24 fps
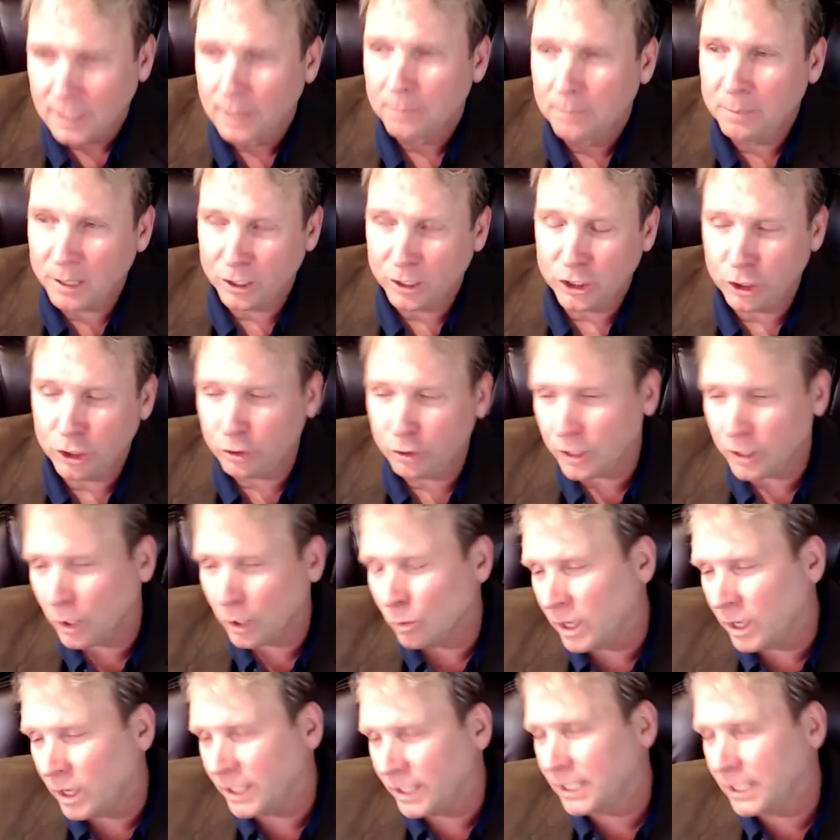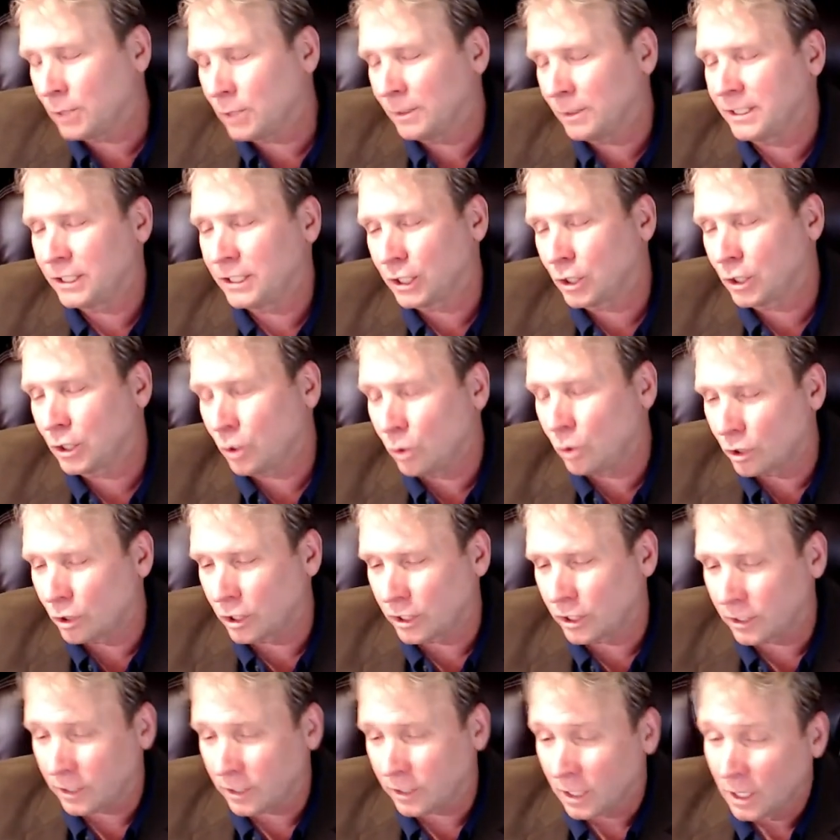But you don't want to go into
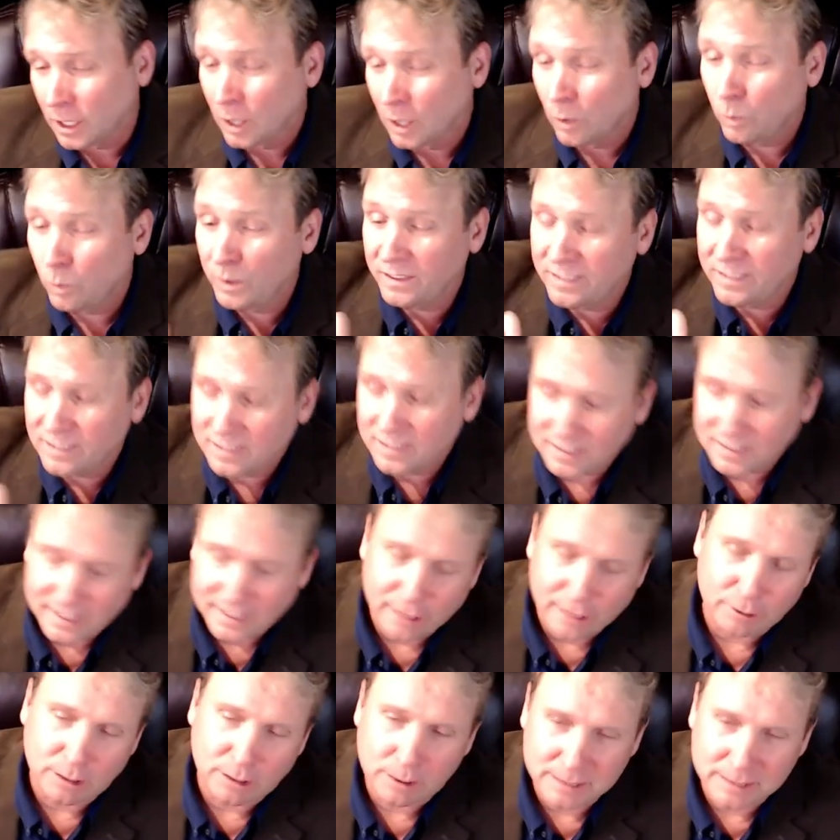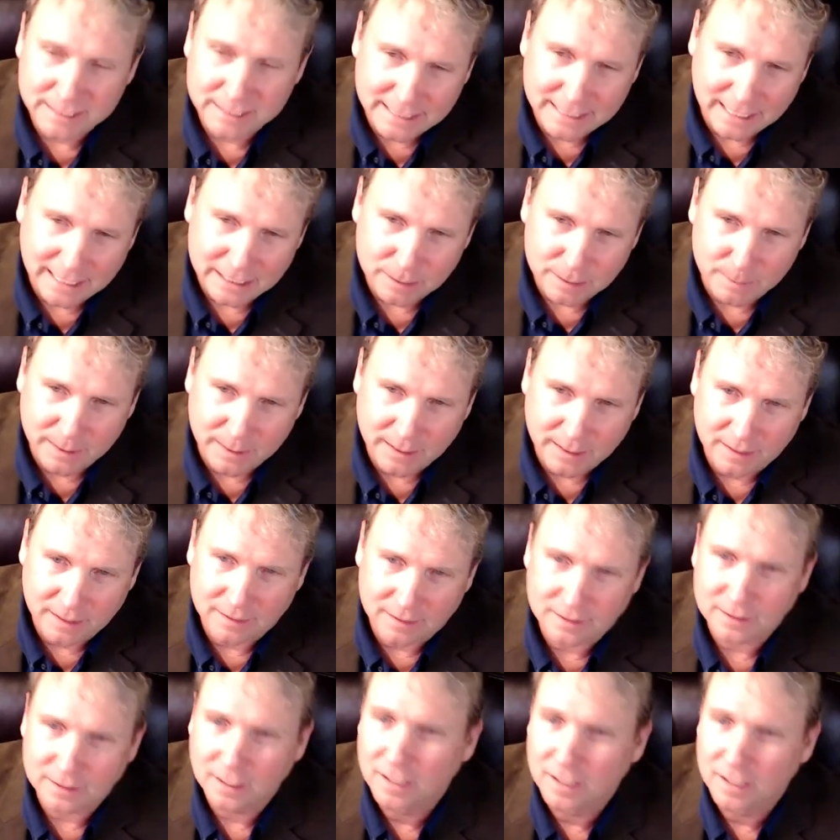court with 0
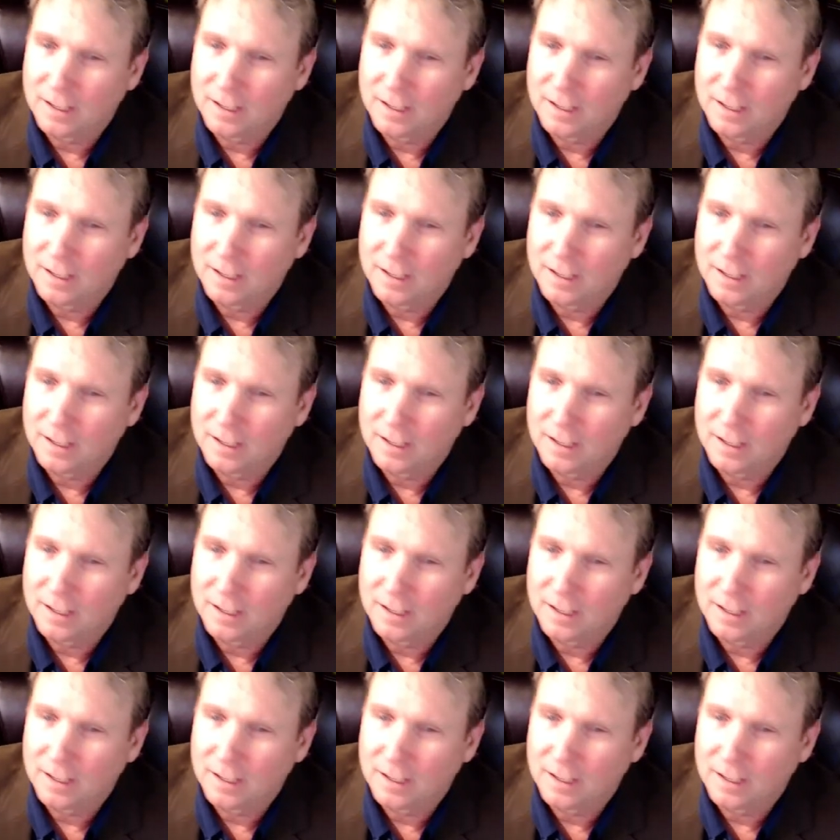assessments,